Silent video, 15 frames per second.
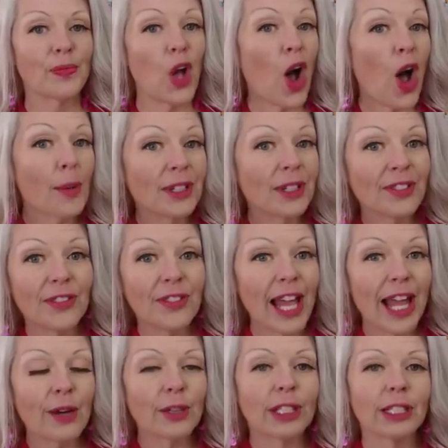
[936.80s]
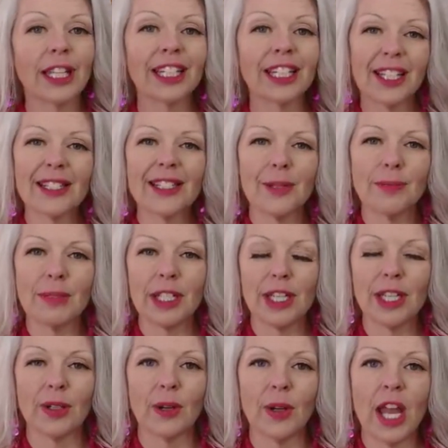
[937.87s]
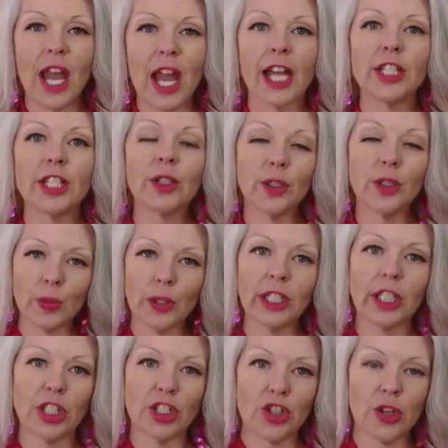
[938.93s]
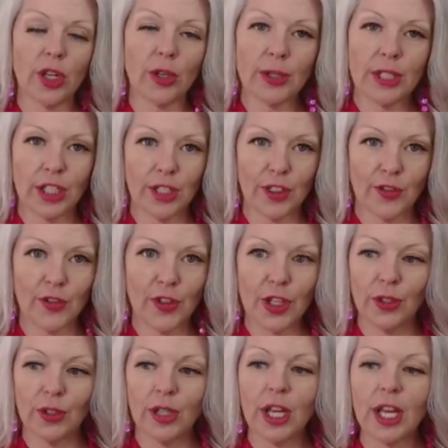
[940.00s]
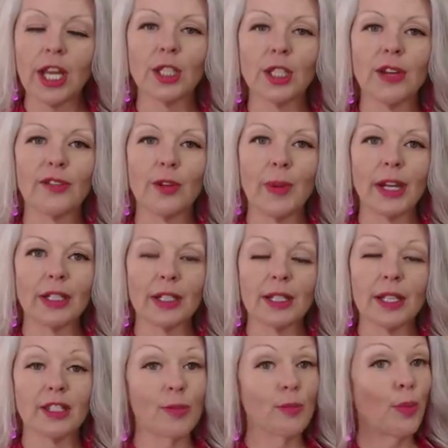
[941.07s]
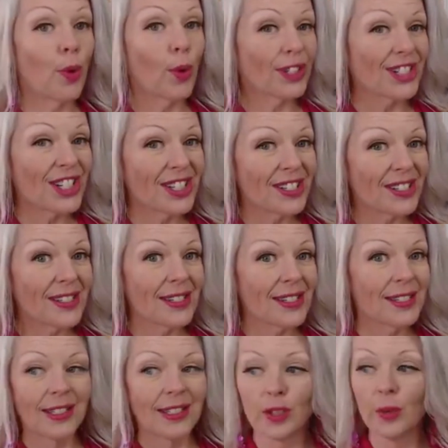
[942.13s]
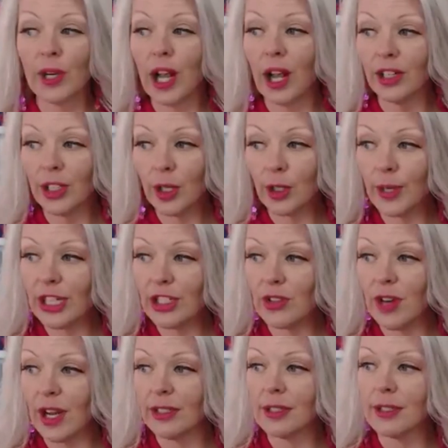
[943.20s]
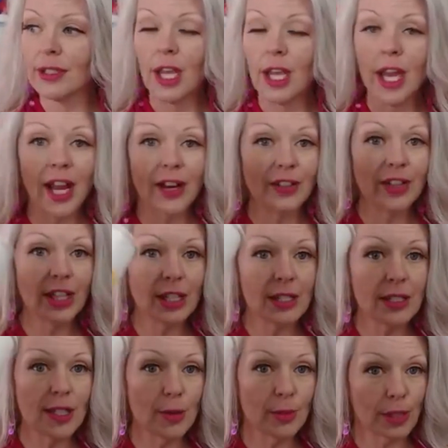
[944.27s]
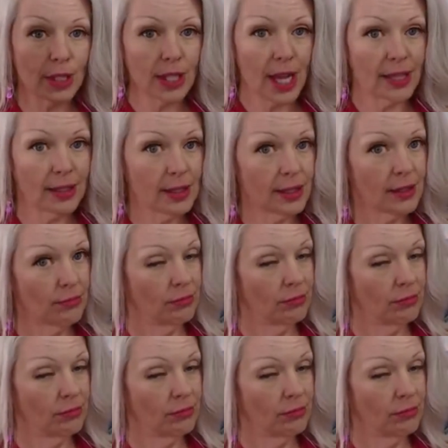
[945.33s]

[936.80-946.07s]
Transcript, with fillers: almond flour. Like, it's up to you. And you can really control what's in your food. You have a better sense of portions. We all know at restaurants, everything is supersized.